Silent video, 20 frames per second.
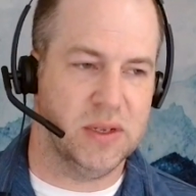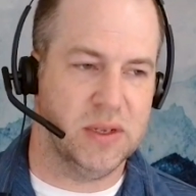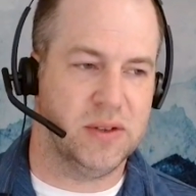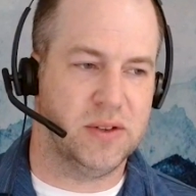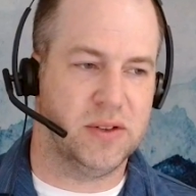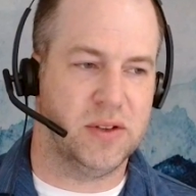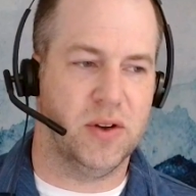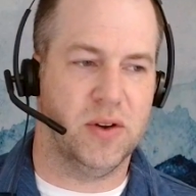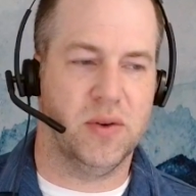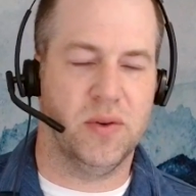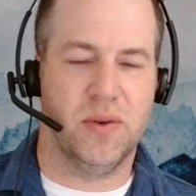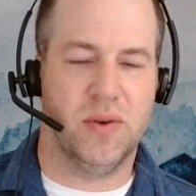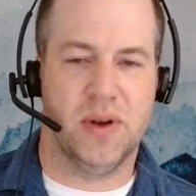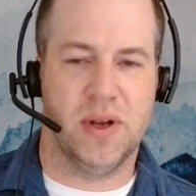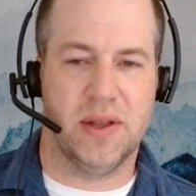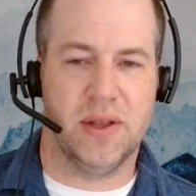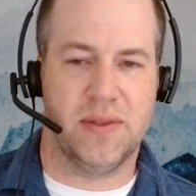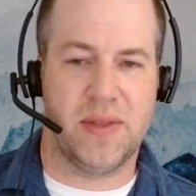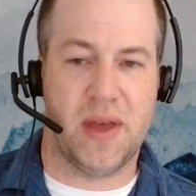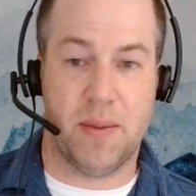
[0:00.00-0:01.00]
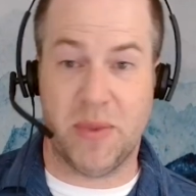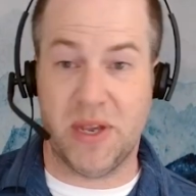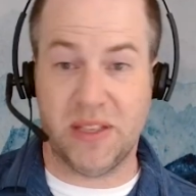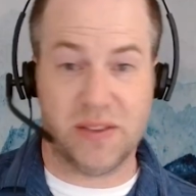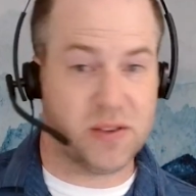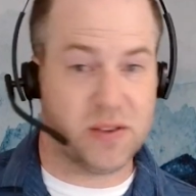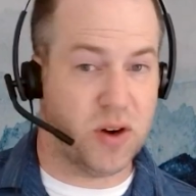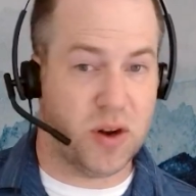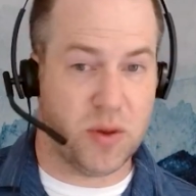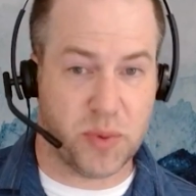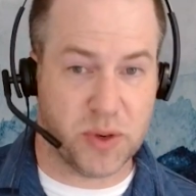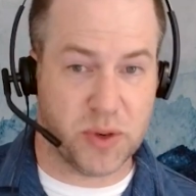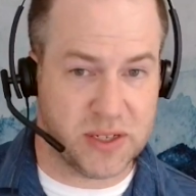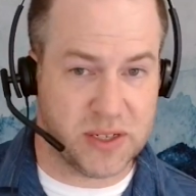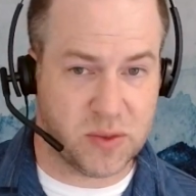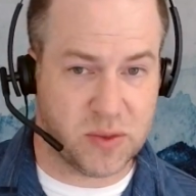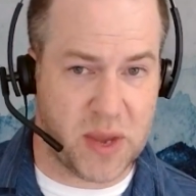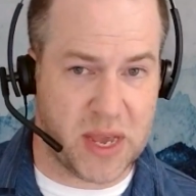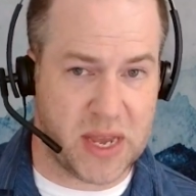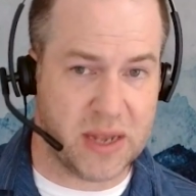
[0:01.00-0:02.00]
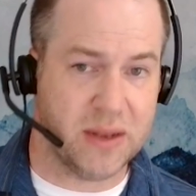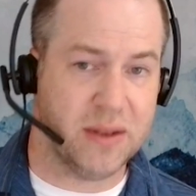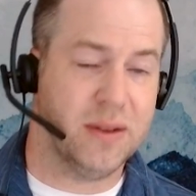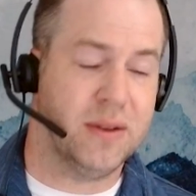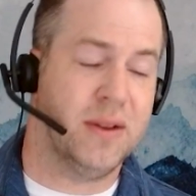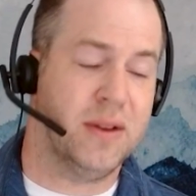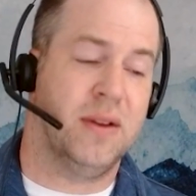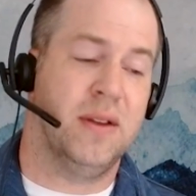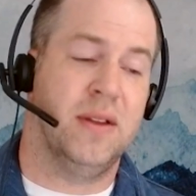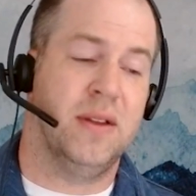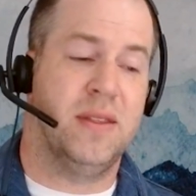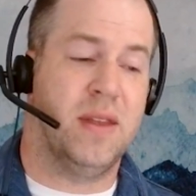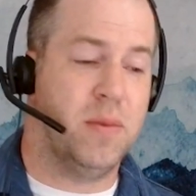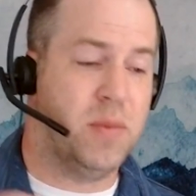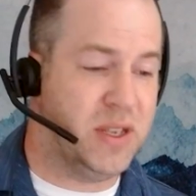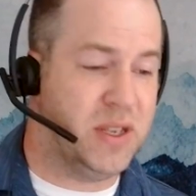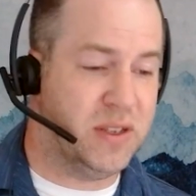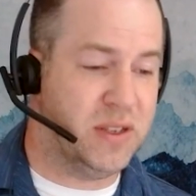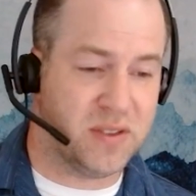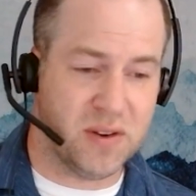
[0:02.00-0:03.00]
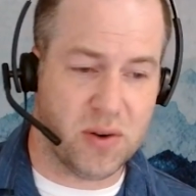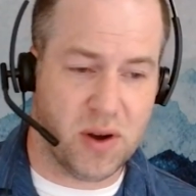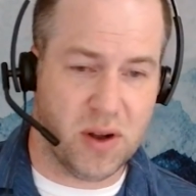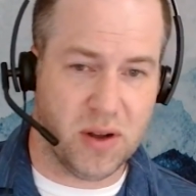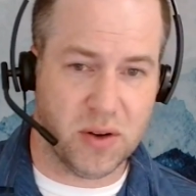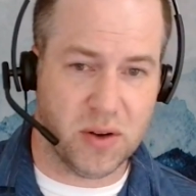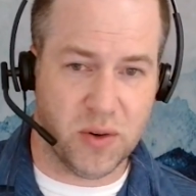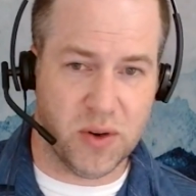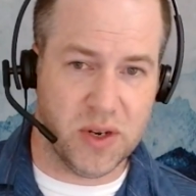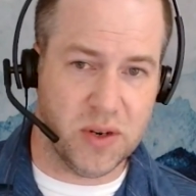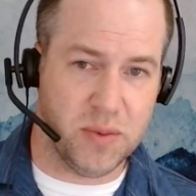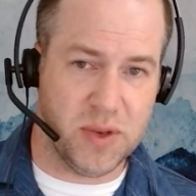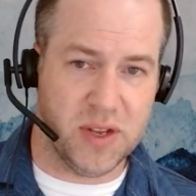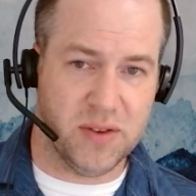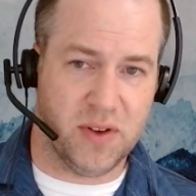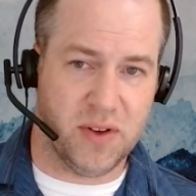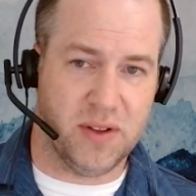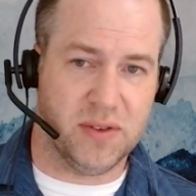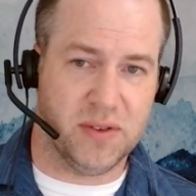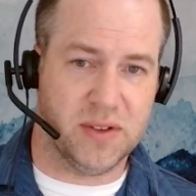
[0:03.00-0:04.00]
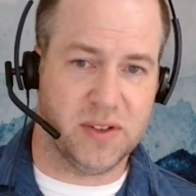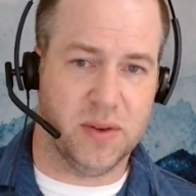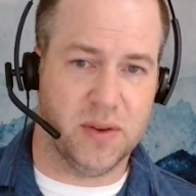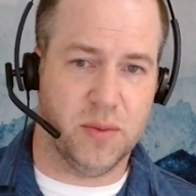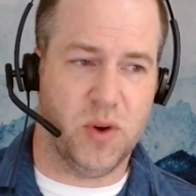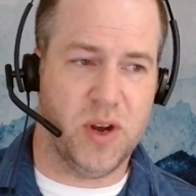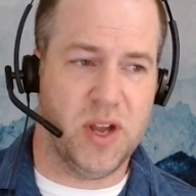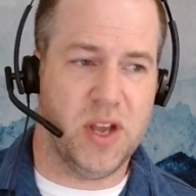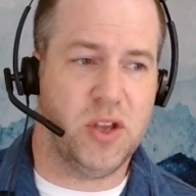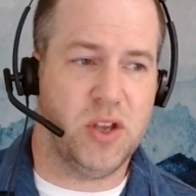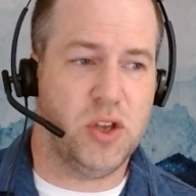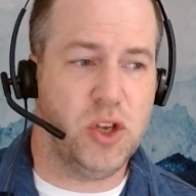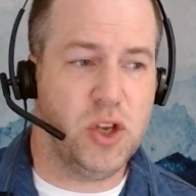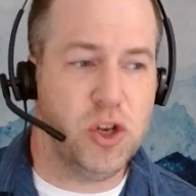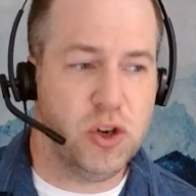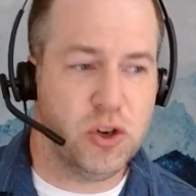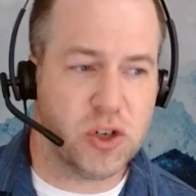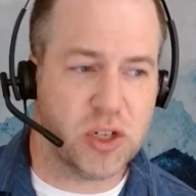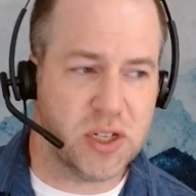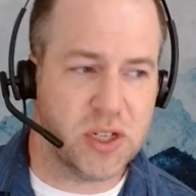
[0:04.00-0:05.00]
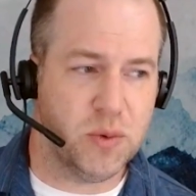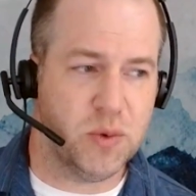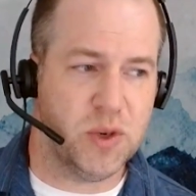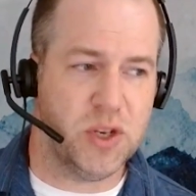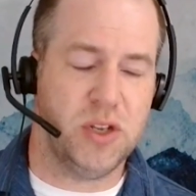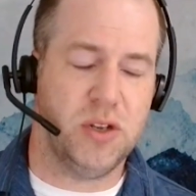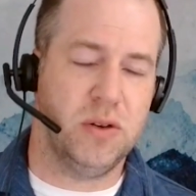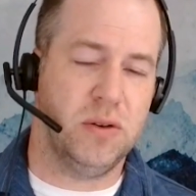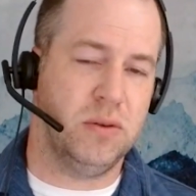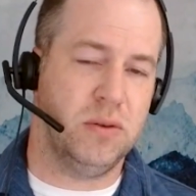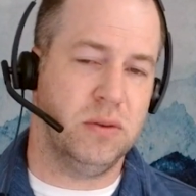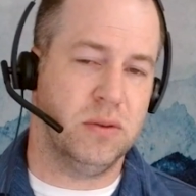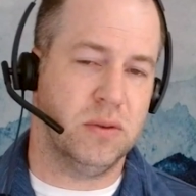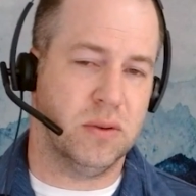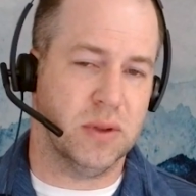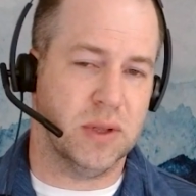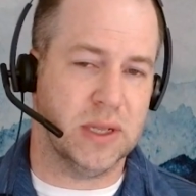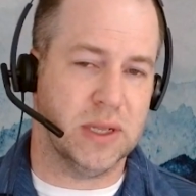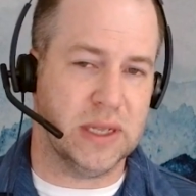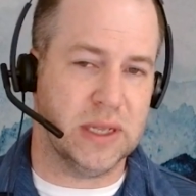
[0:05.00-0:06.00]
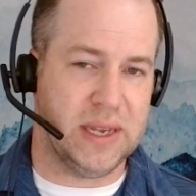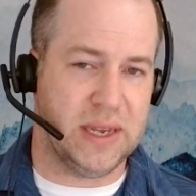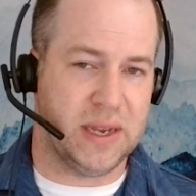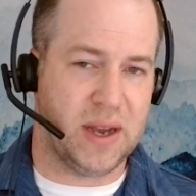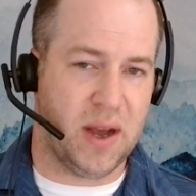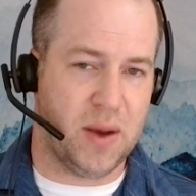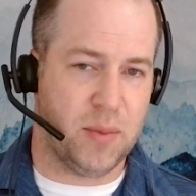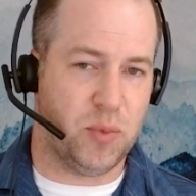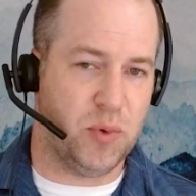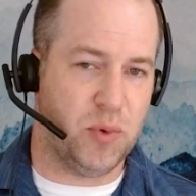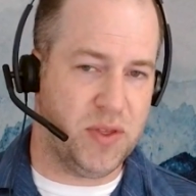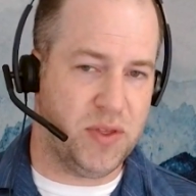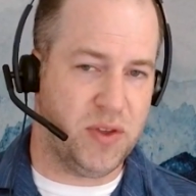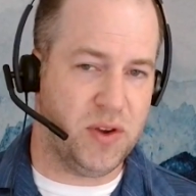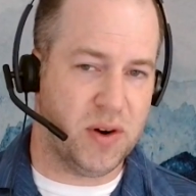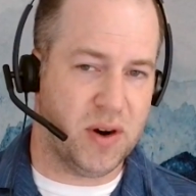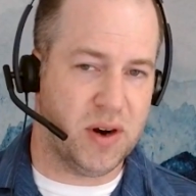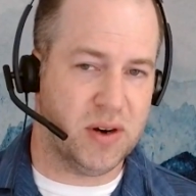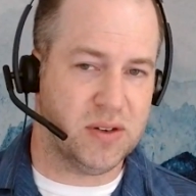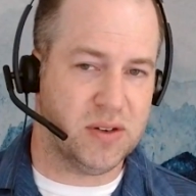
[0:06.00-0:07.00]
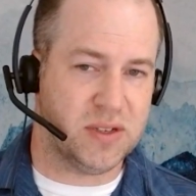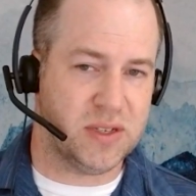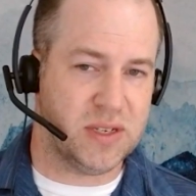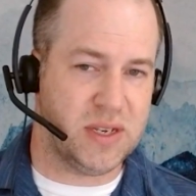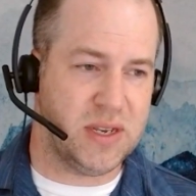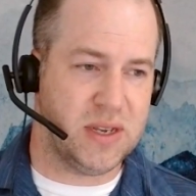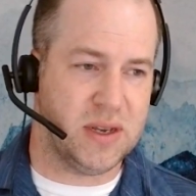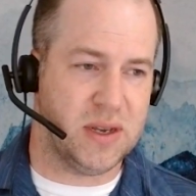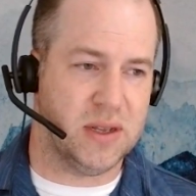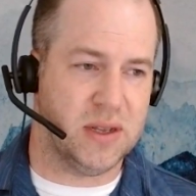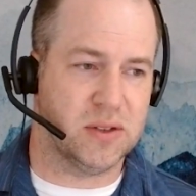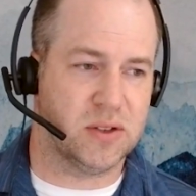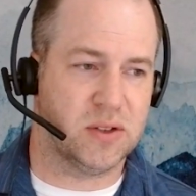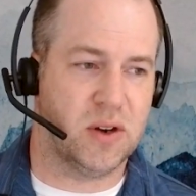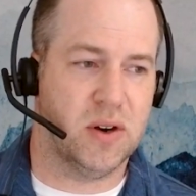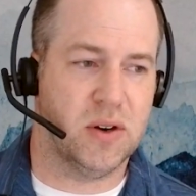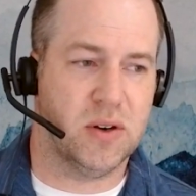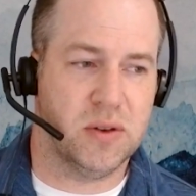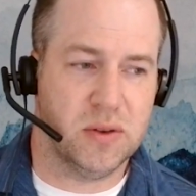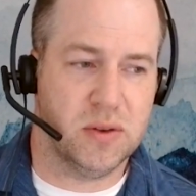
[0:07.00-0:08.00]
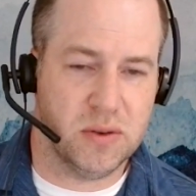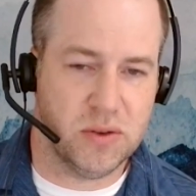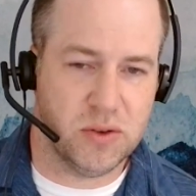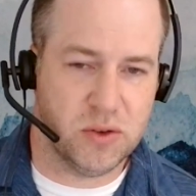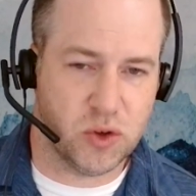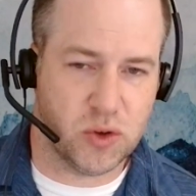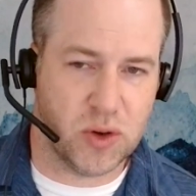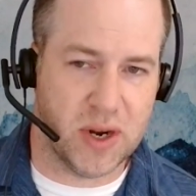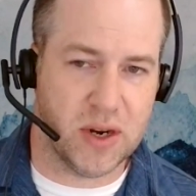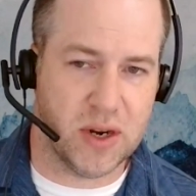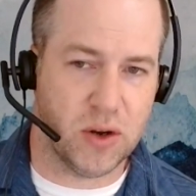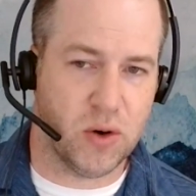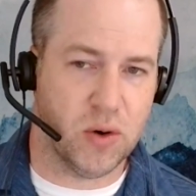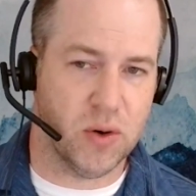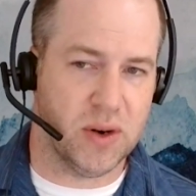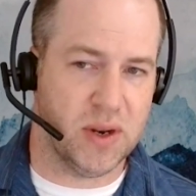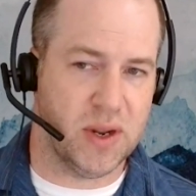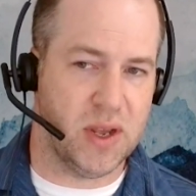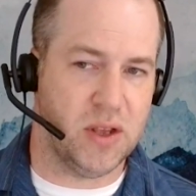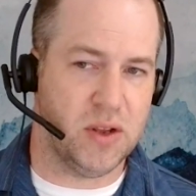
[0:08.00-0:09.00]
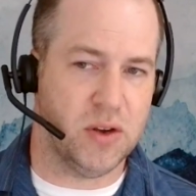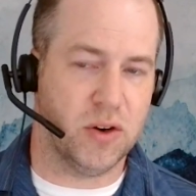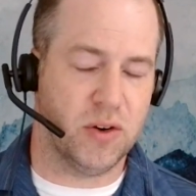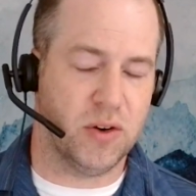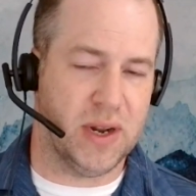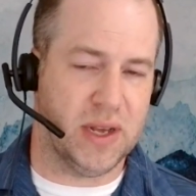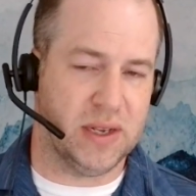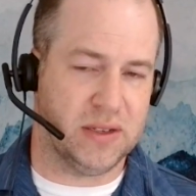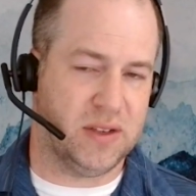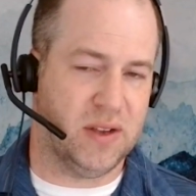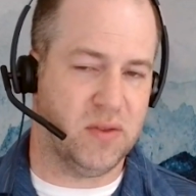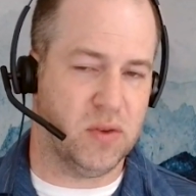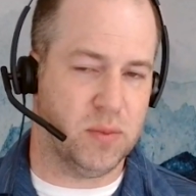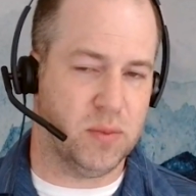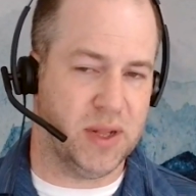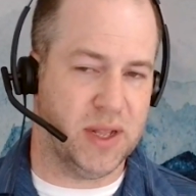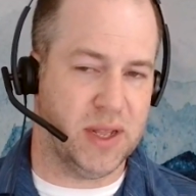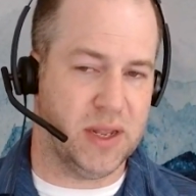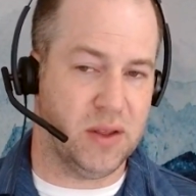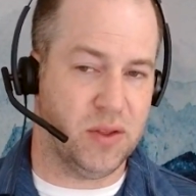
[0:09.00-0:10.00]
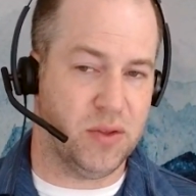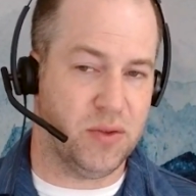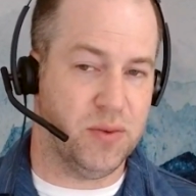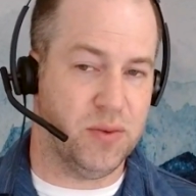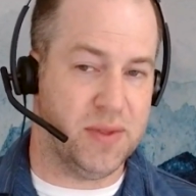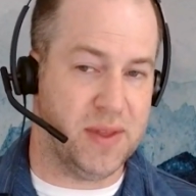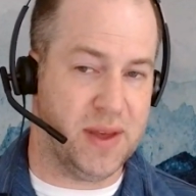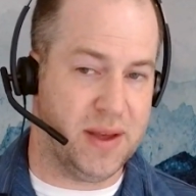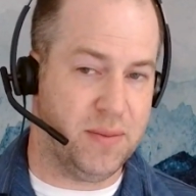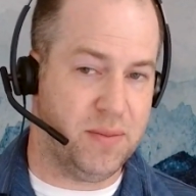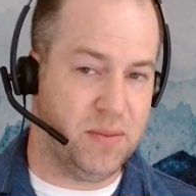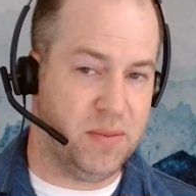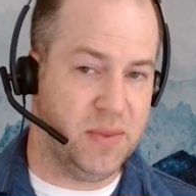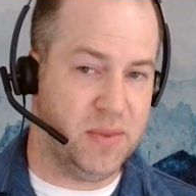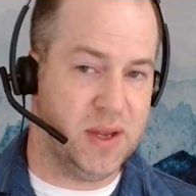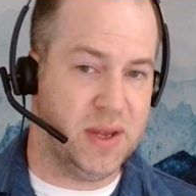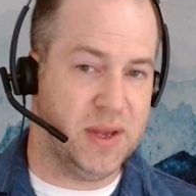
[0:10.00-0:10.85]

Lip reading: So that means they're all participating. That means they're all going to be involved in some way. Usually when you link up with your RC and start trying to coordinate your GridEx 7 planning through them,